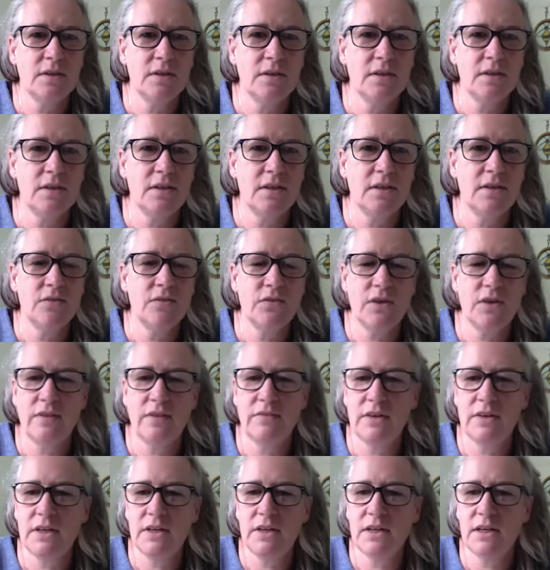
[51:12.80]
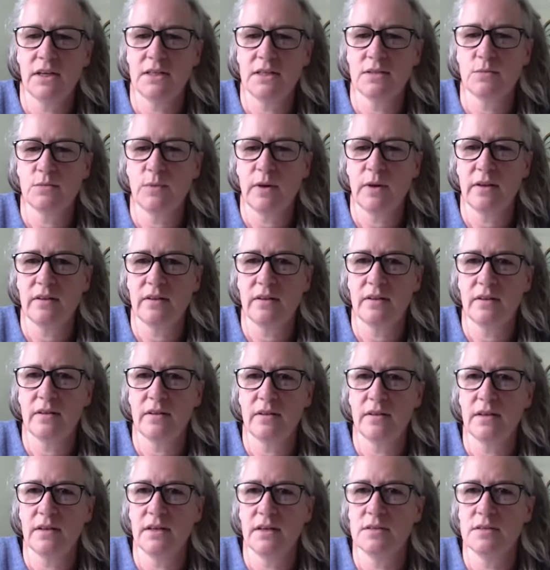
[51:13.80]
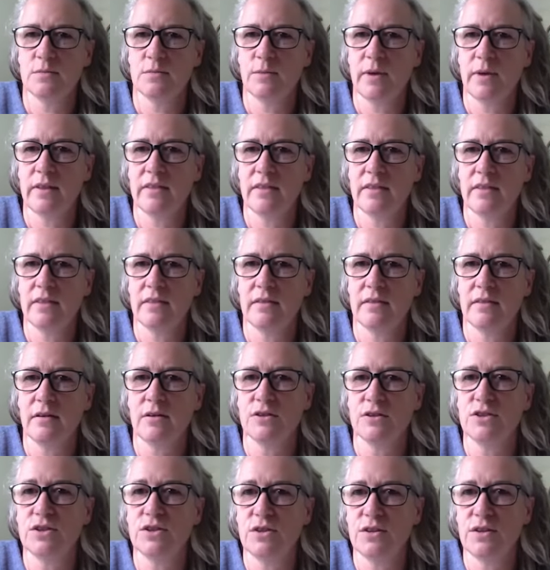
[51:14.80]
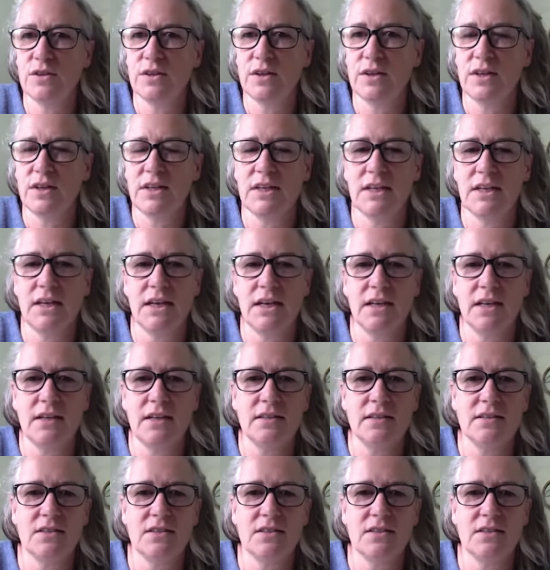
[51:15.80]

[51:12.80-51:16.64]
if you have any. It is one, it is one, oh, 2.30 now.